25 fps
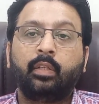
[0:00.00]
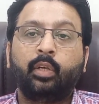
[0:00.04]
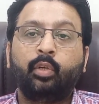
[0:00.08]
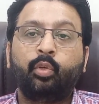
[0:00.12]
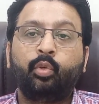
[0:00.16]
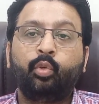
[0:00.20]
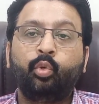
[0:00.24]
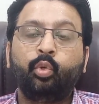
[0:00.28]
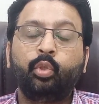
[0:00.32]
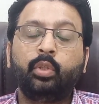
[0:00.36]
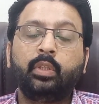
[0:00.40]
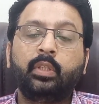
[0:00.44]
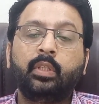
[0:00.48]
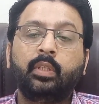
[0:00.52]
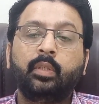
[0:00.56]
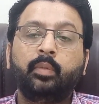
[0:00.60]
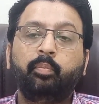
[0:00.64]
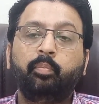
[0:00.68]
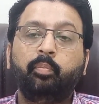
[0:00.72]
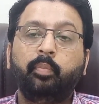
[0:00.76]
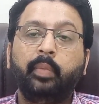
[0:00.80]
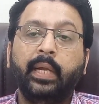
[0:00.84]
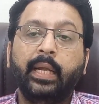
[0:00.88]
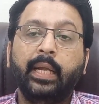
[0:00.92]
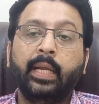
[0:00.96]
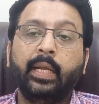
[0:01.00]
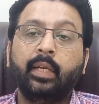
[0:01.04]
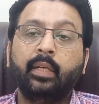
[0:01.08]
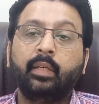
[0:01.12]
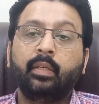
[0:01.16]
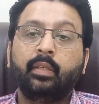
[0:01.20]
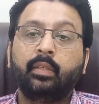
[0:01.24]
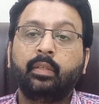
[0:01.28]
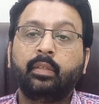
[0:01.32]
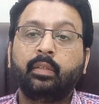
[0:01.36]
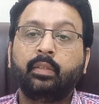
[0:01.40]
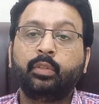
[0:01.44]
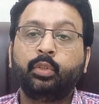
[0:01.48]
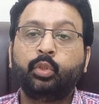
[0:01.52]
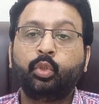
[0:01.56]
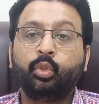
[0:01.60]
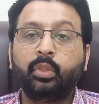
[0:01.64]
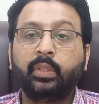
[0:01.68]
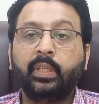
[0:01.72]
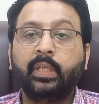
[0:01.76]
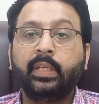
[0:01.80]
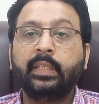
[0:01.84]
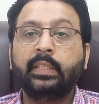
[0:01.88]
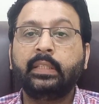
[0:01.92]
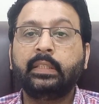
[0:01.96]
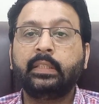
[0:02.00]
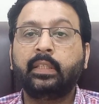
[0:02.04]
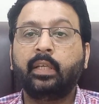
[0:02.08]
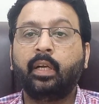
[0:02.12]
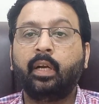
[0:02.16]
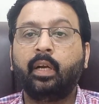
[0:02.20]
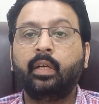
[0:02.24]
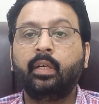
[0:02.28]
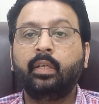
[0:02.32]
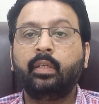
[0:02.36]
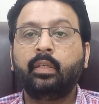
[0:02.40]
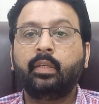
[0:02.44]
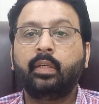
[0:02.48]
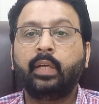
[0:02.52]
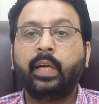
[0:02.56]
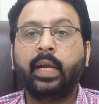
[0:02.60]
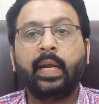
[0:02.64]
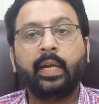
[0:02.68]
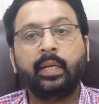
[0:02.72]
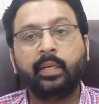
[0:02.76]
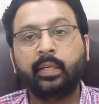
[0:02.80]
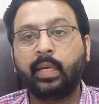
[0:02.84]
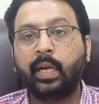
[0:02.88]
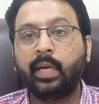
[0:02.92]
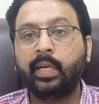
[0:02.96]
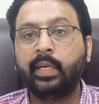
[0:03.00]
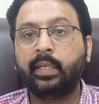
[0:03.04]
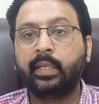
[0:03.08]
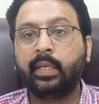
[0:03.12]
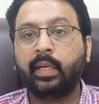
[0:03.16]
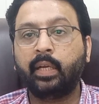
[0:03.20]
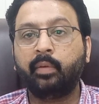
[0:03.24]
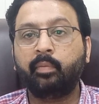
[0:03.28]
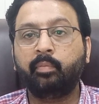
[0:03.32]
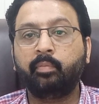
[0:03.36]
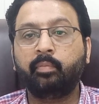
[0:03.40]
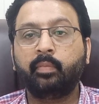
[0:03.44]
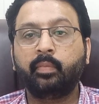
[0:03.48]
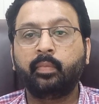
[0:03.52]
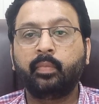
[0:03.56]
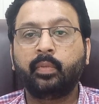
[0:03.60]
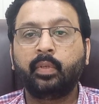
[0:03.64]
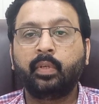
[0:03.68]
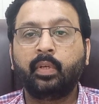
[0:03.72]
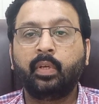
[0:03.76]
the tooth pain usually start at night time.